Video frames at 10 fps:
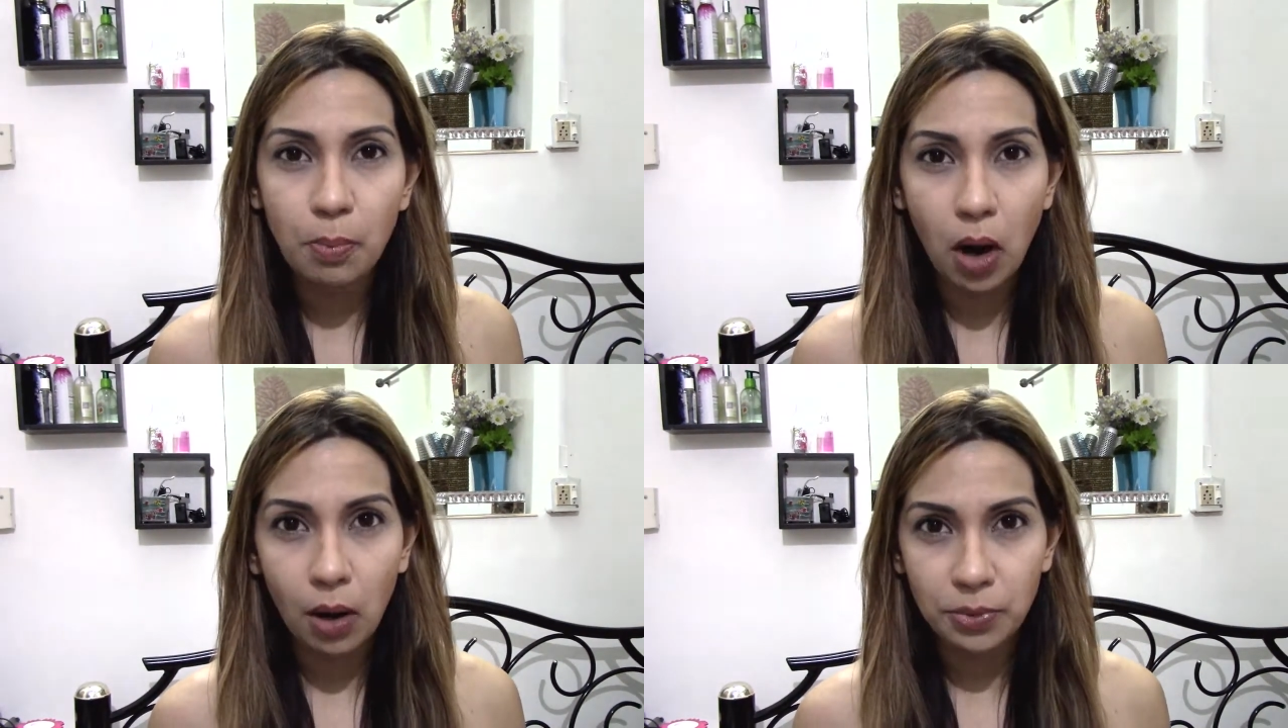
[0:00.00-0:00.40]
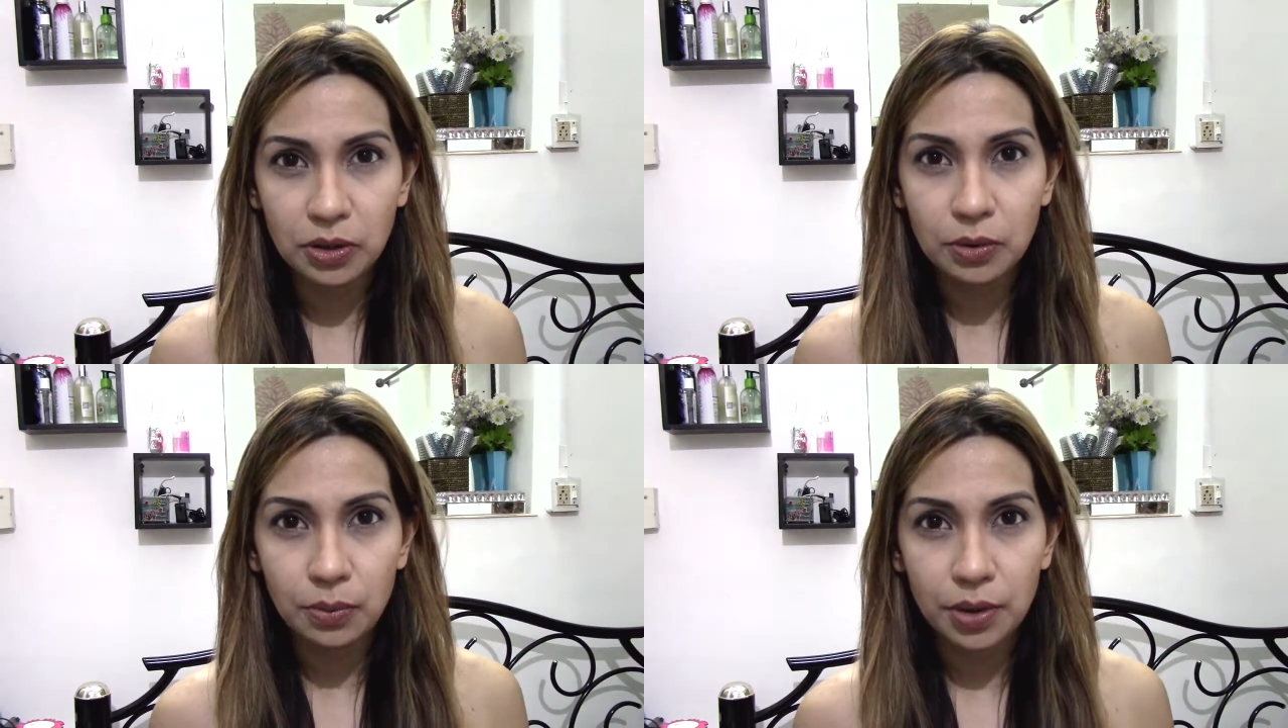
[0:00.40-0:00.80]

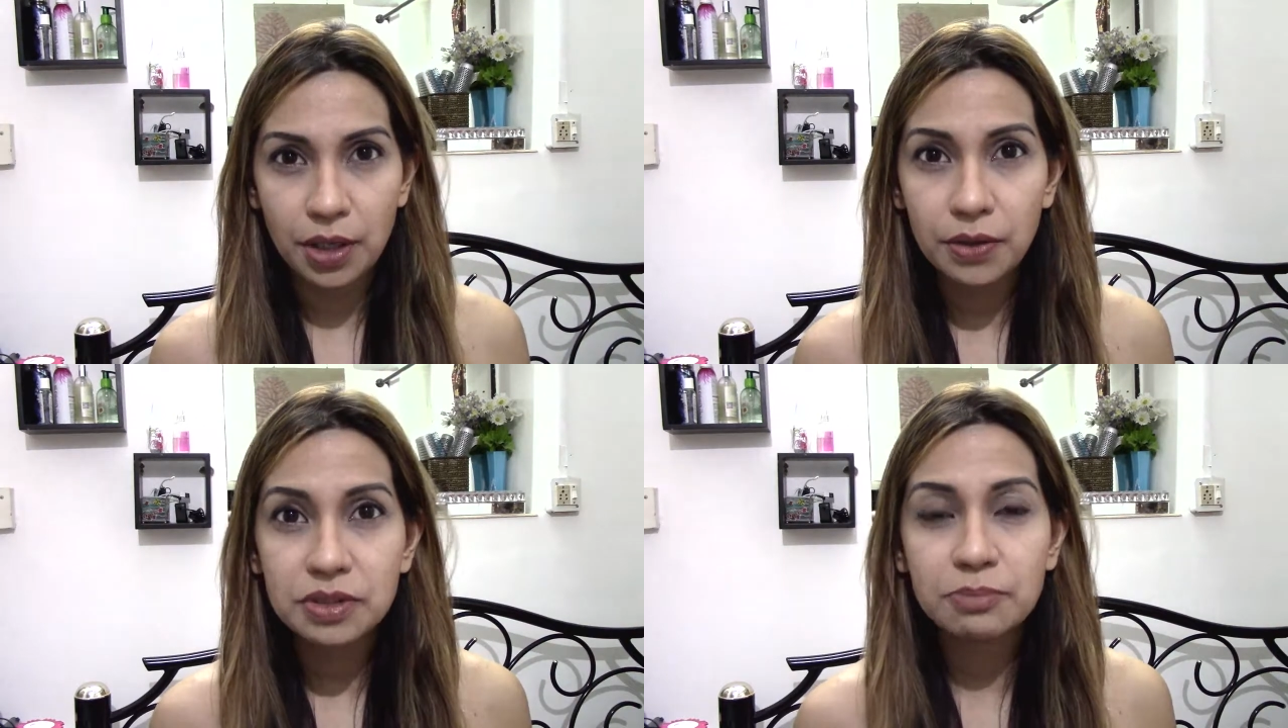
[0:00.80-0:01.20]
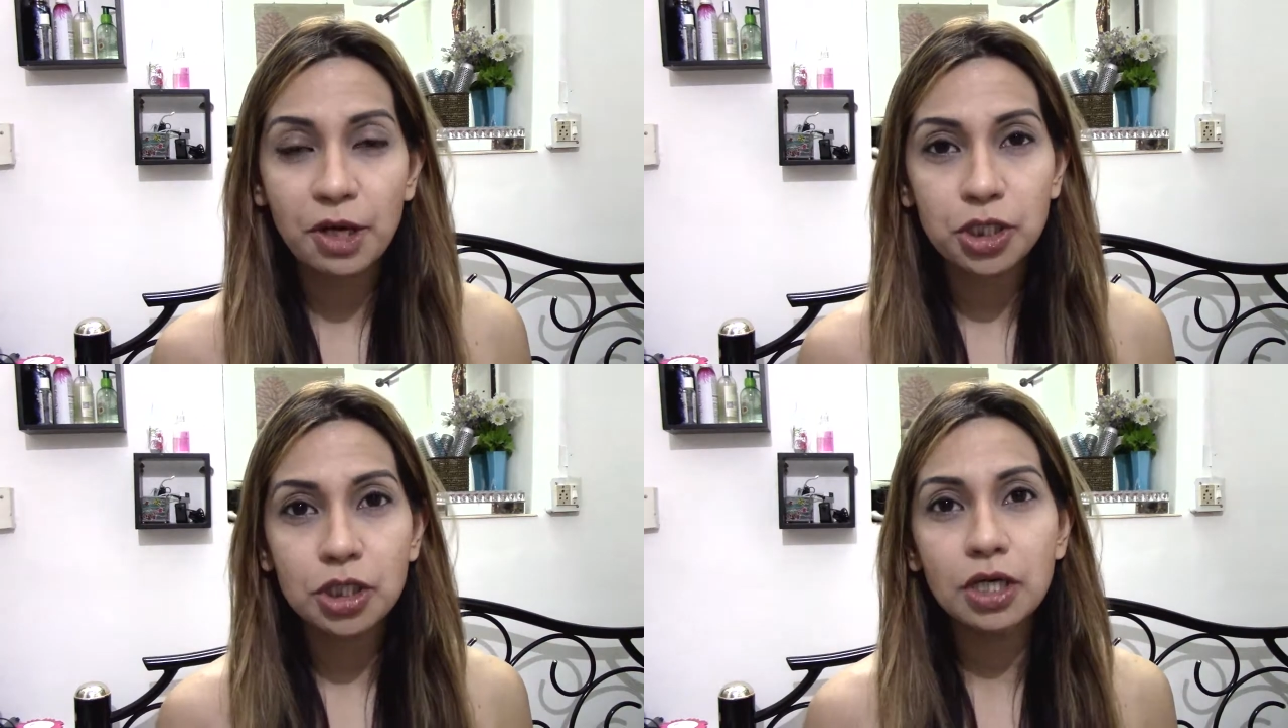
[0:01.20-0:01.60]
popular workout,
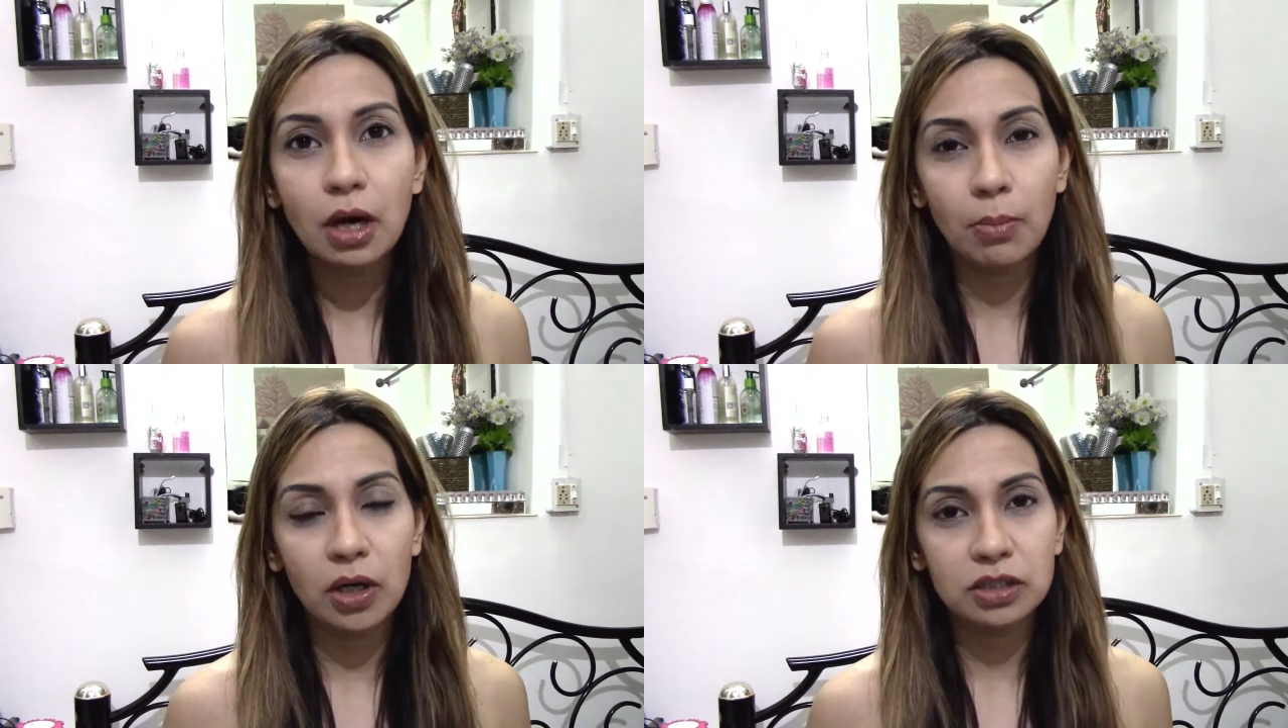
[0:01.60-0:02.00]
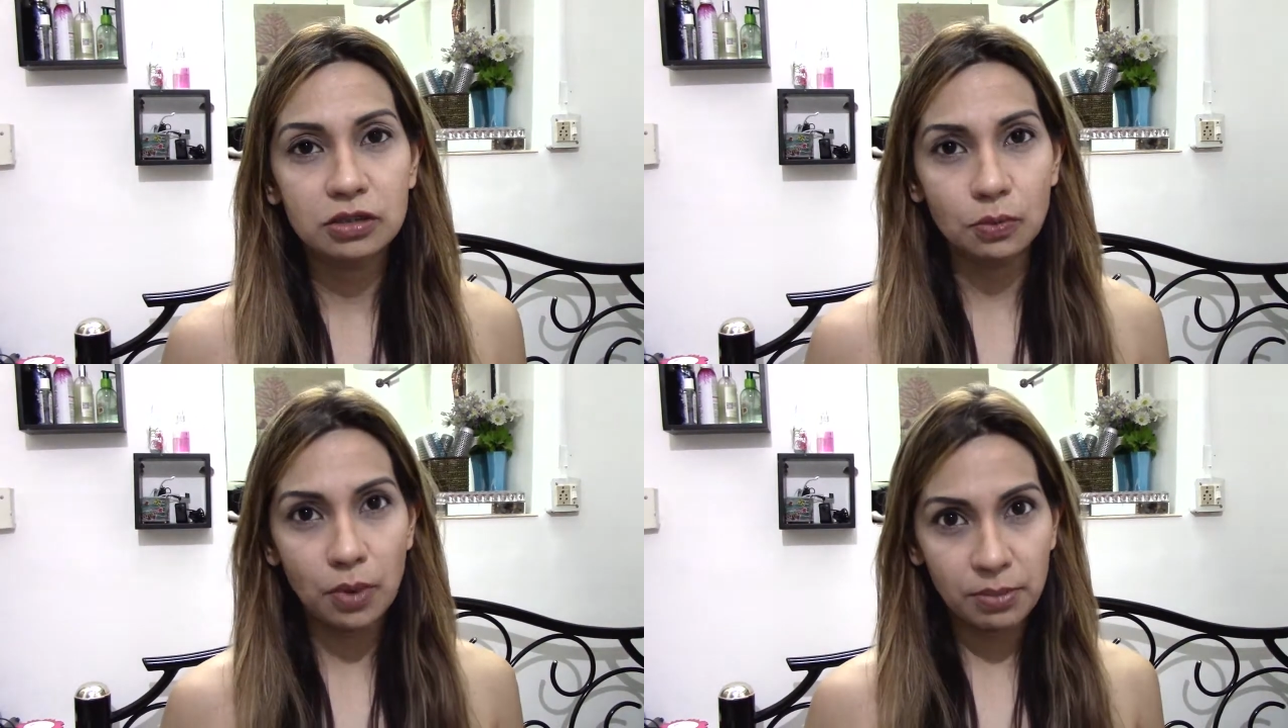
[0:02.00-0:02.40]
especially
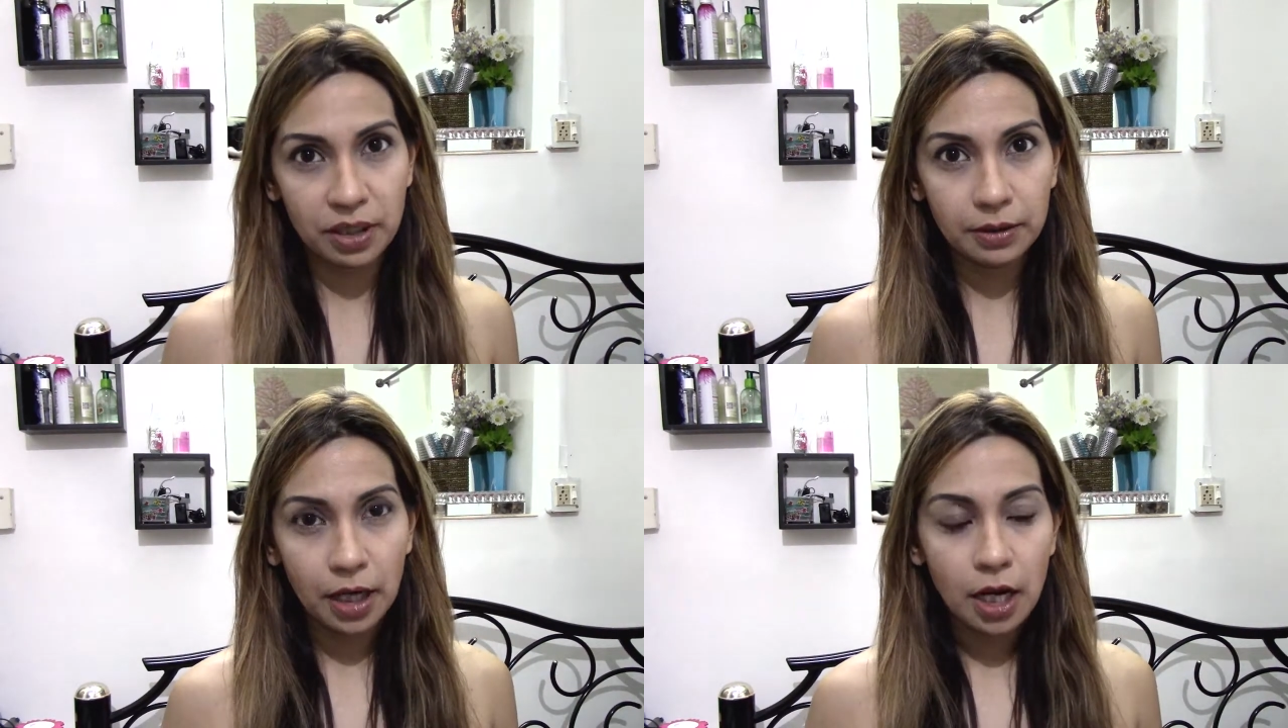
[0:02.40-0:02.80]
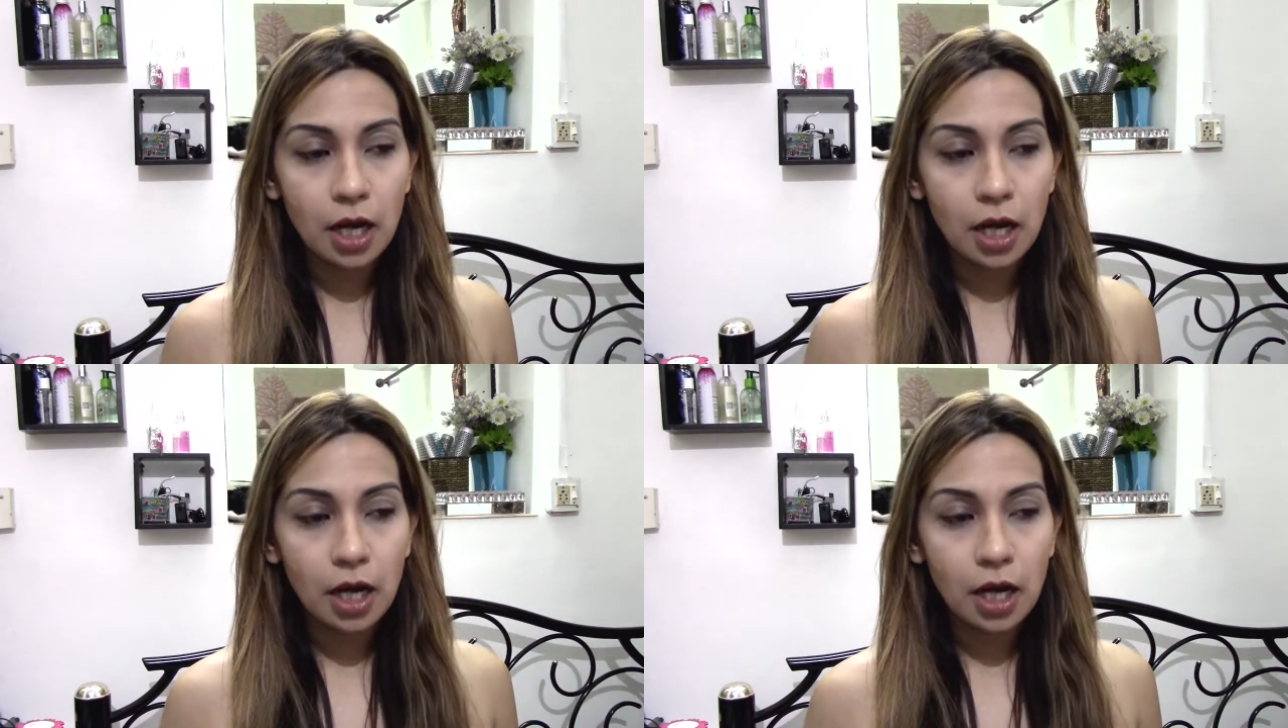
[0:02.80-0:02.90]
amongst women.